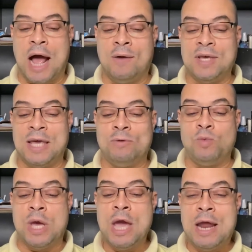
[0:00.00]
How
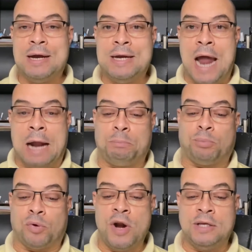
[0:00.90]
can we not
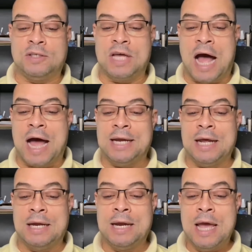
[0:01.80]
praise God
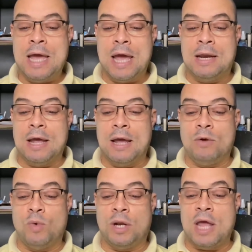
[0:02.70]
and, and,
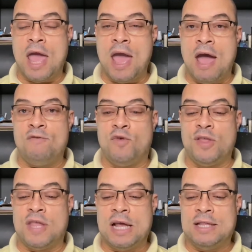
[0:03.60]
and with
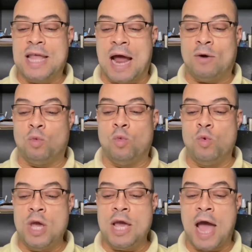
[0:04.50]
everything that
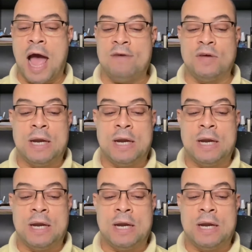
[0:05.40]
we have.